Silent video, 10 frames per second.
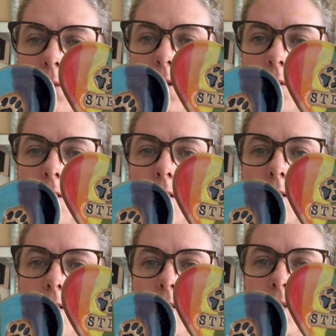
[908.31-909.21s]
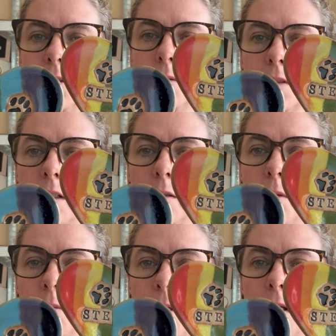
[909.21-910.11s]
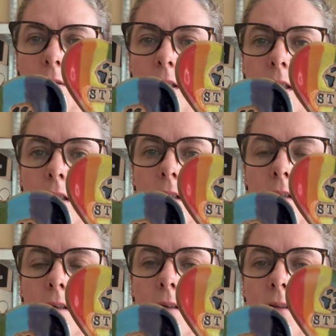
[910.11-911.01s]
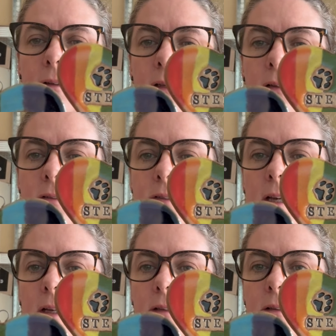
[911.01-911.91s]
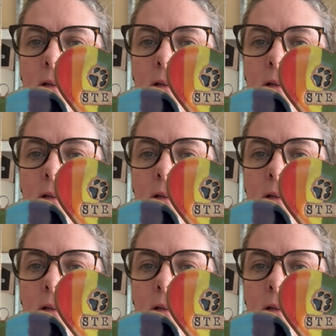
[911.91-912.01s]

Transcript: will. She was telling me about the urn she had.